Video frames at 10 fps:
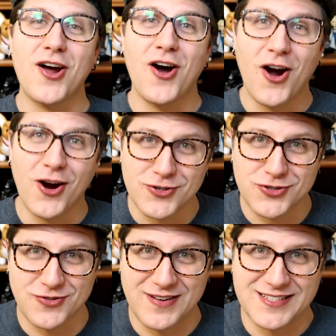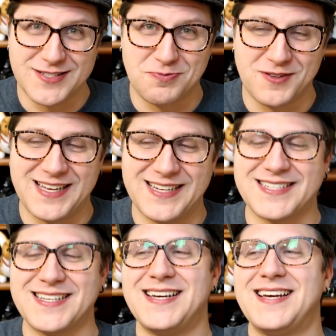a heart
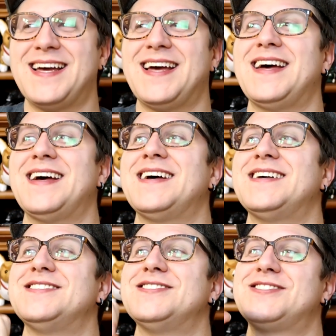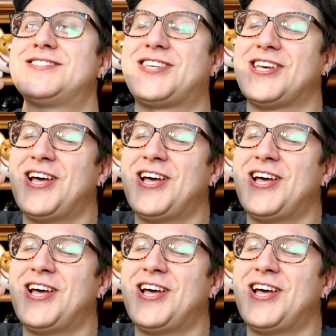transplant. So...